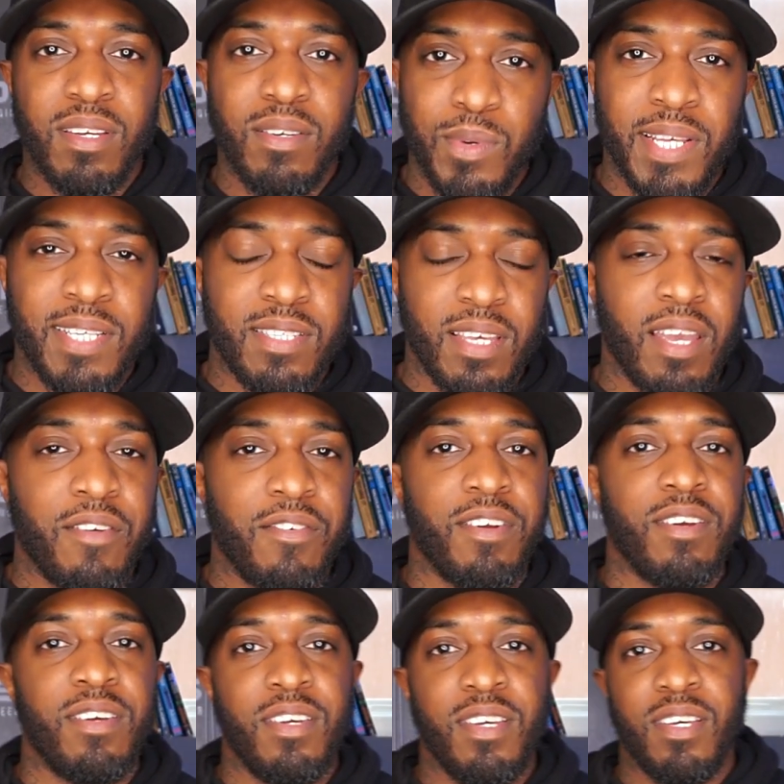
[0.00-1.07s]
We need to hear
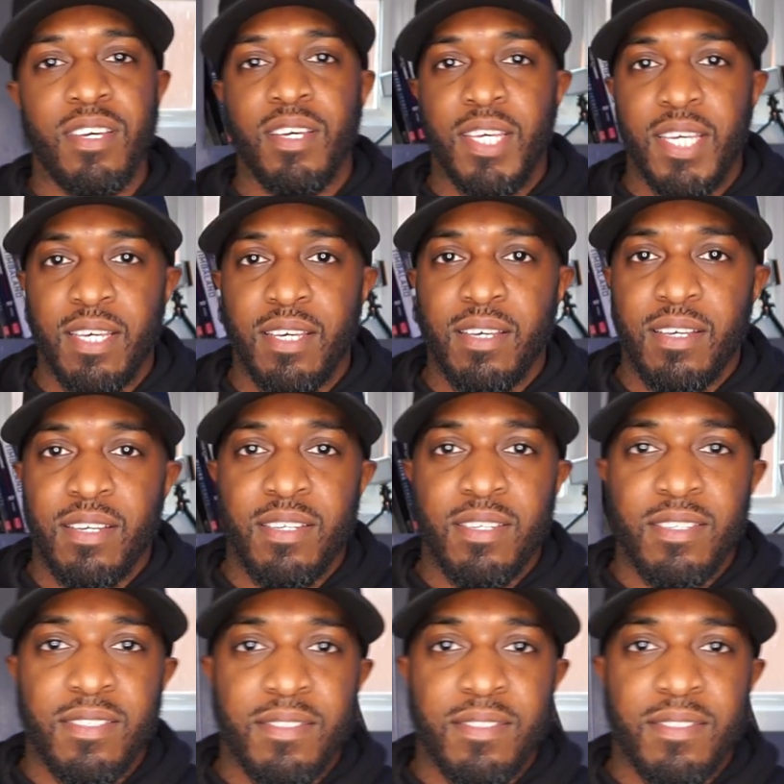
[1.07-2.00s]
it. Multiple